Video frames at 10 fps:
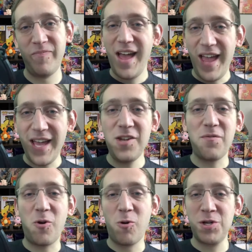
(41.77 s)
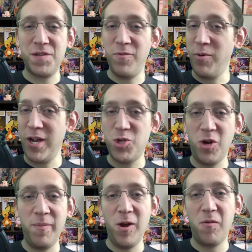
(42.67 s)
And of course, if you want to
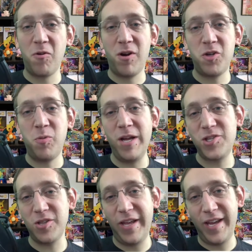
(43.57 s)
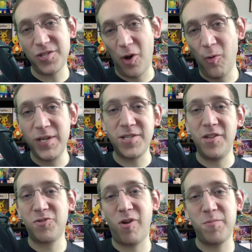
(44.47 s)
join me over on Twitch, link is always in the
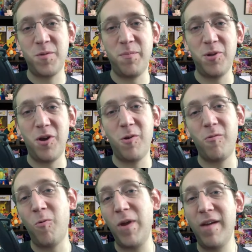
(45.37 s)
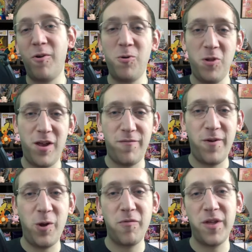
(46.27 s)
description below. We have a whole lot of
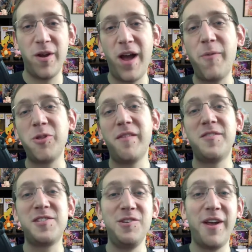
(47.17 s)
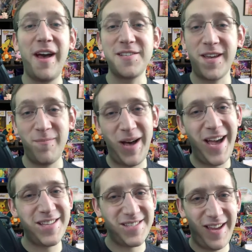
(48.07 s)
fun over there. I would love to see you guys come by
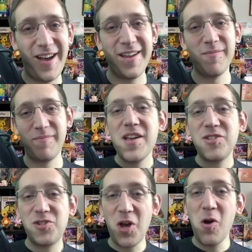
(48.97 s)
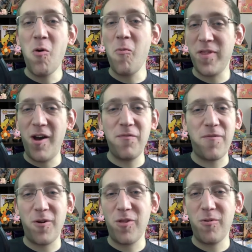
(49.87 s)
and say hi. So, without
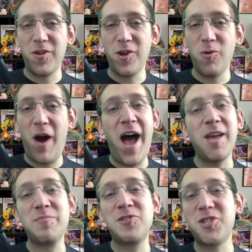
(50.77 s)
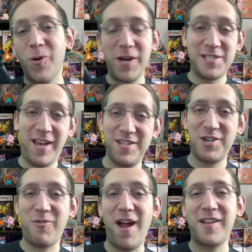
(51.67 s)
further ado, I am so excited to
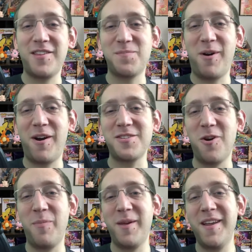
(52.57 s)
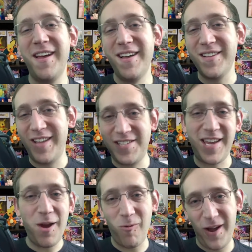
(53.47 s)
crack this box open. Let's
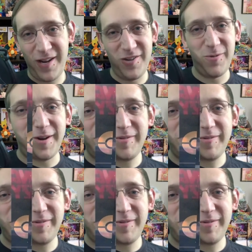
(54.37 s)
get right into it.